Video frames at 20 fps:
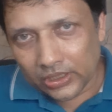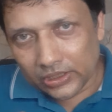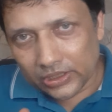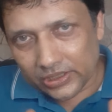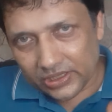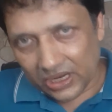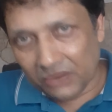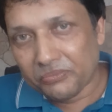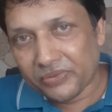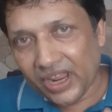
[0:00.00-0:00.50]

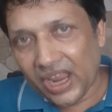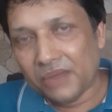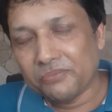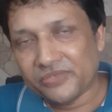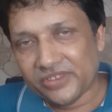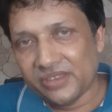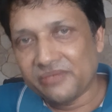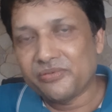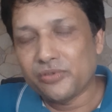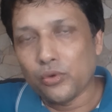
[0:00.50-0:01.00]

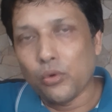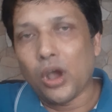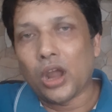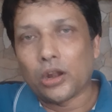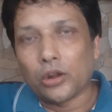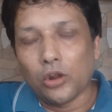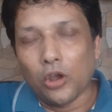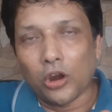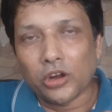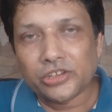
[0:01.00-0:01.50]
Sometimes if you are
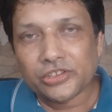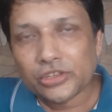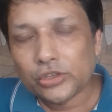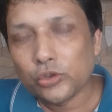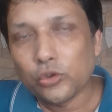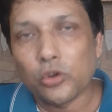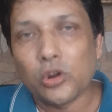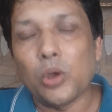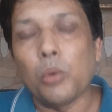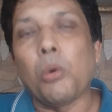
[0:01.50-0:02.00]
not
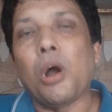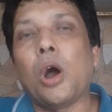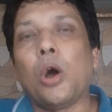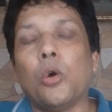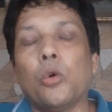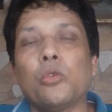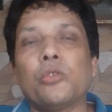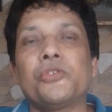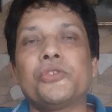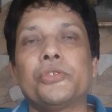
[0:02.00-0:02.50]
sure
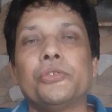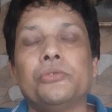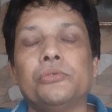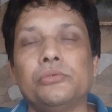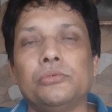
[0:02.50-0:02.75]
about